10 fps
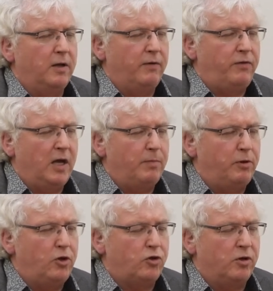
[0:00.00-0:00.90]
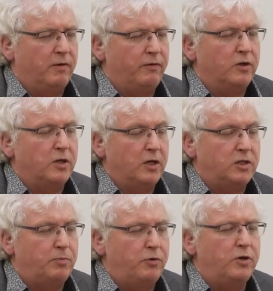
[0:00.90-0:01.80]
of the abolition of a, a
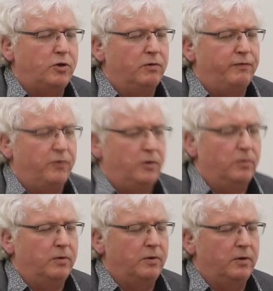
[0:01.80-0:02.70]
spiritual view